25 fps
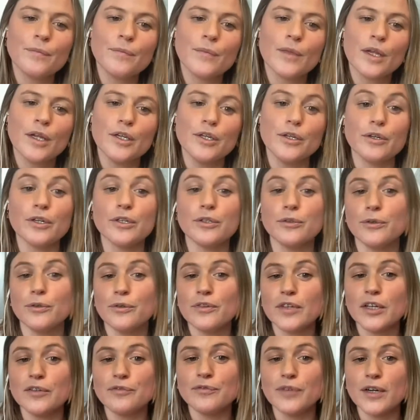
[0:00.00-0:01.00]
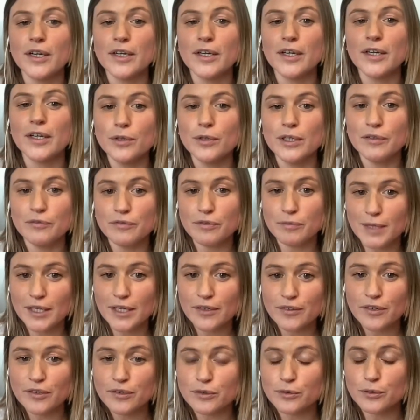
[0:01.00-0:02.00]
You can also find more
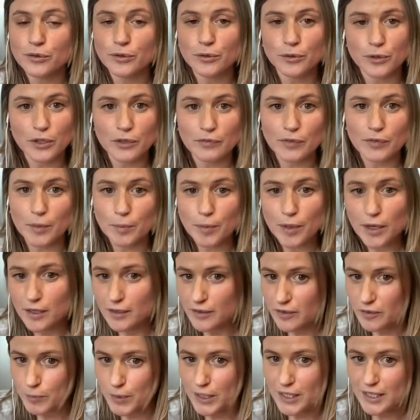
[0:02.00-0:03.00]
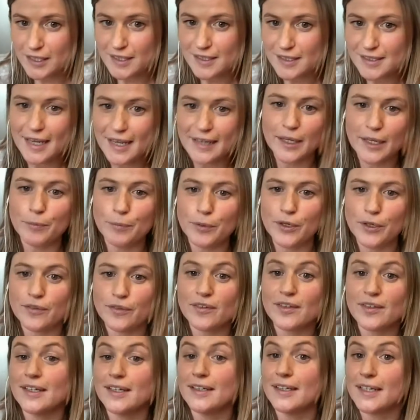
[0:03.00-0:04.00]
information on all of our partner speakers at their
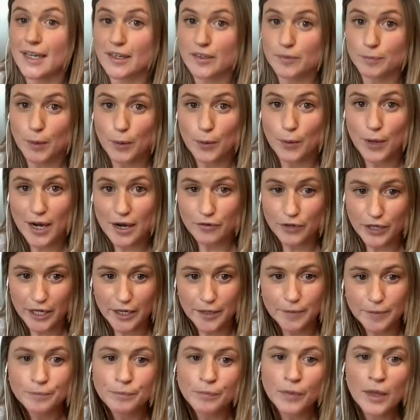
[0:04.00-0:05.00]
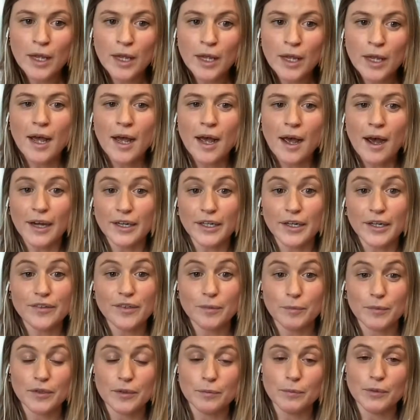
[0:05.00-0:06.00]
booths in the expo area. I know
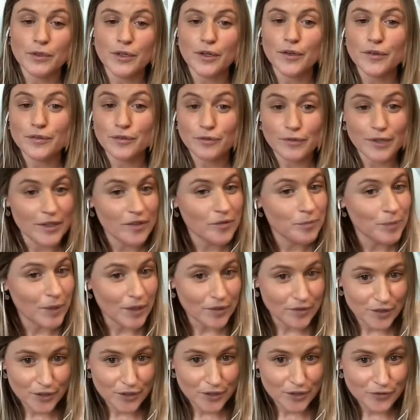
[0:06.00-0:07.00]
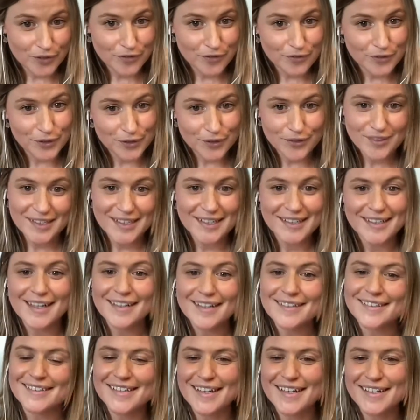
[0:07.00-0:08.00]
some of them have got some great special offers for Loyalty
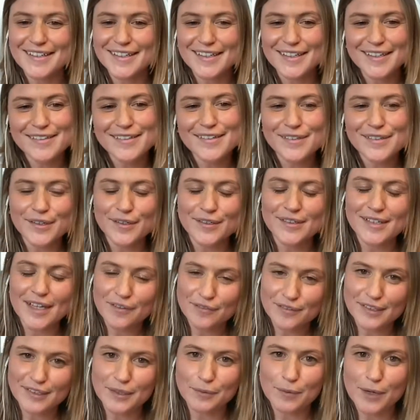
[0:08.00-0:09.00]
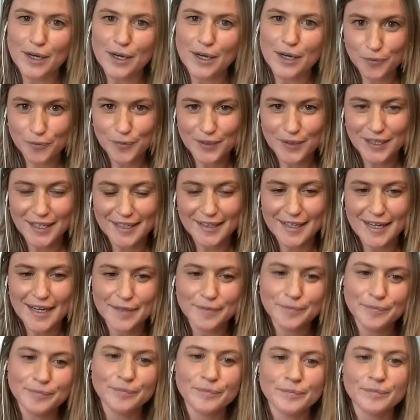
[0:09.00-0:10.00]
Connect attendees, so definitely worth dropping in there.